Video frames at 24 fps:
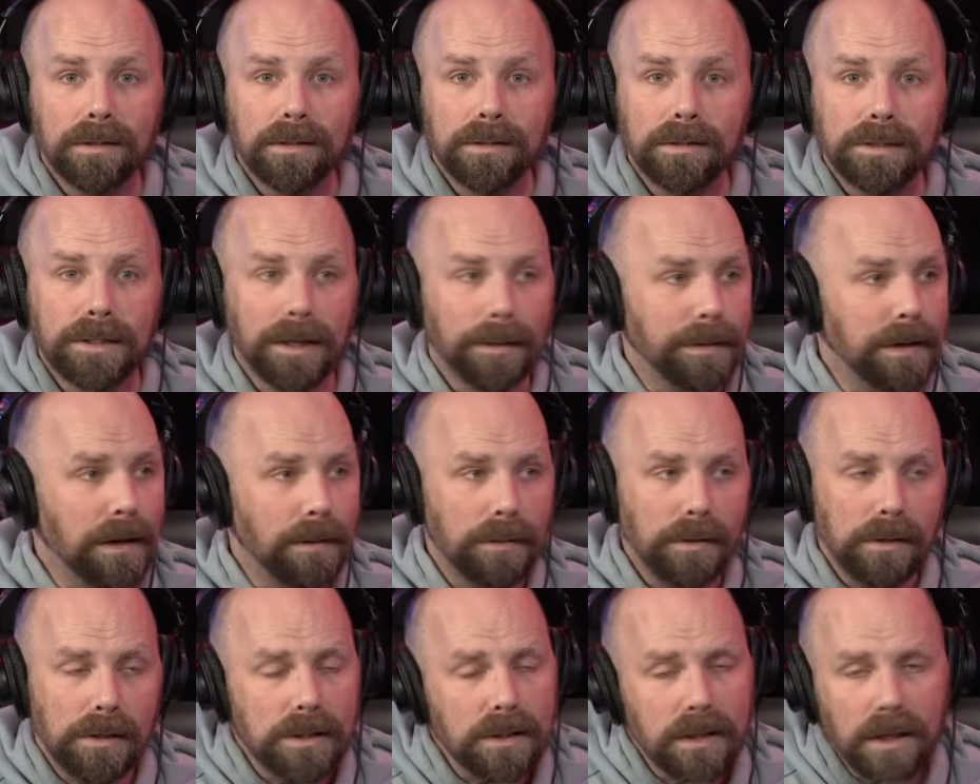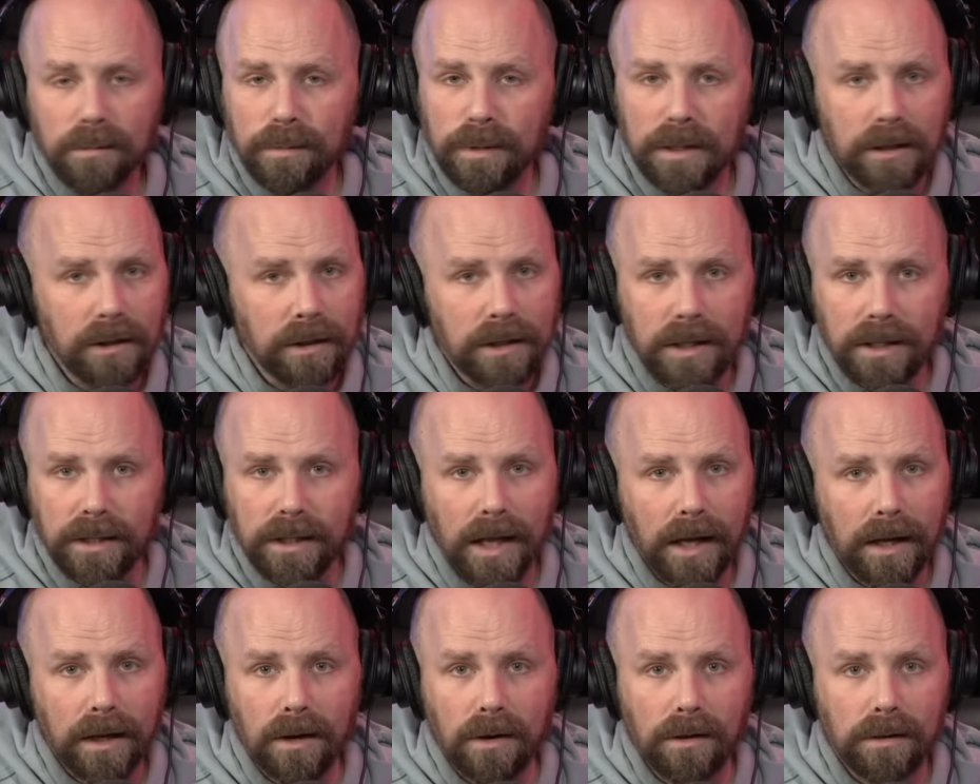WWE is going to be looking at
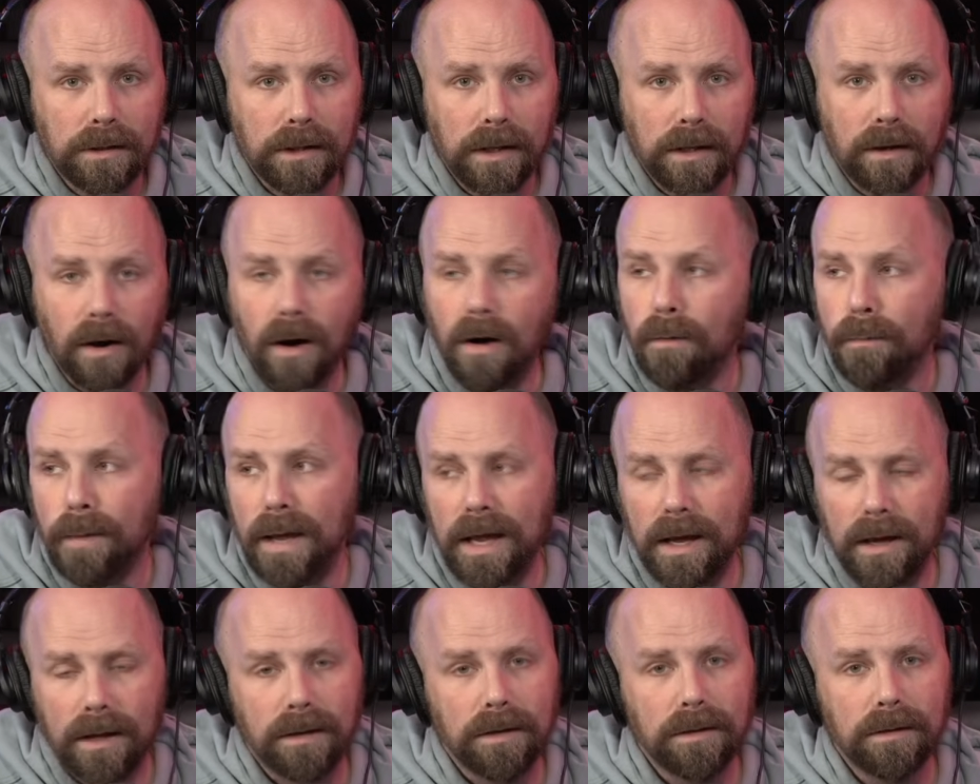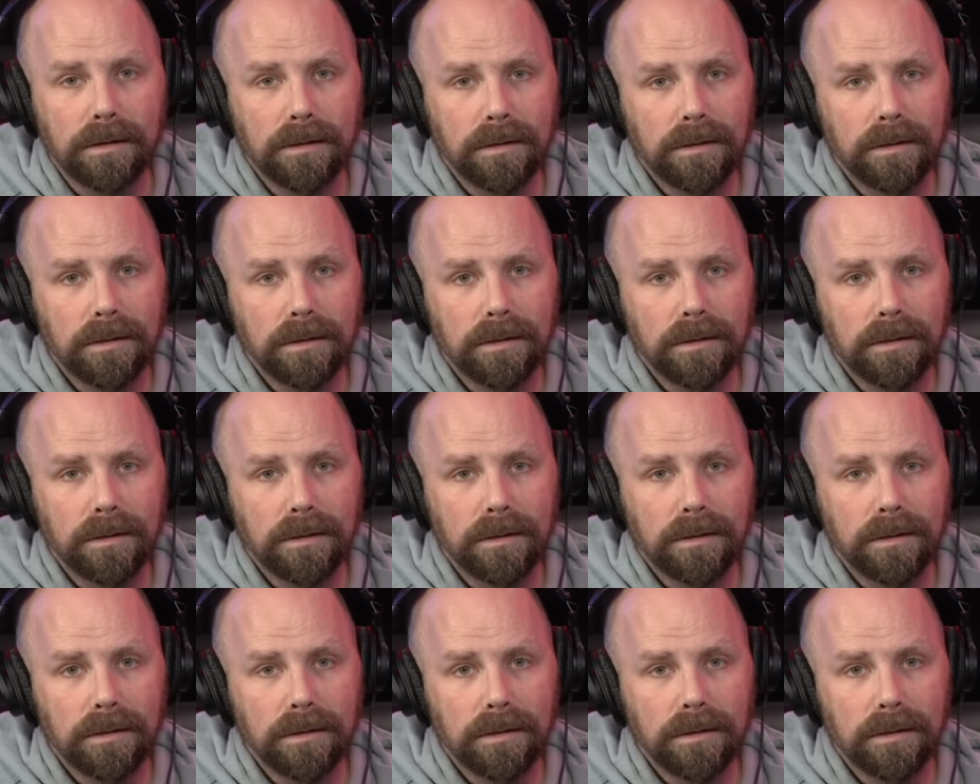that going like, oh, man,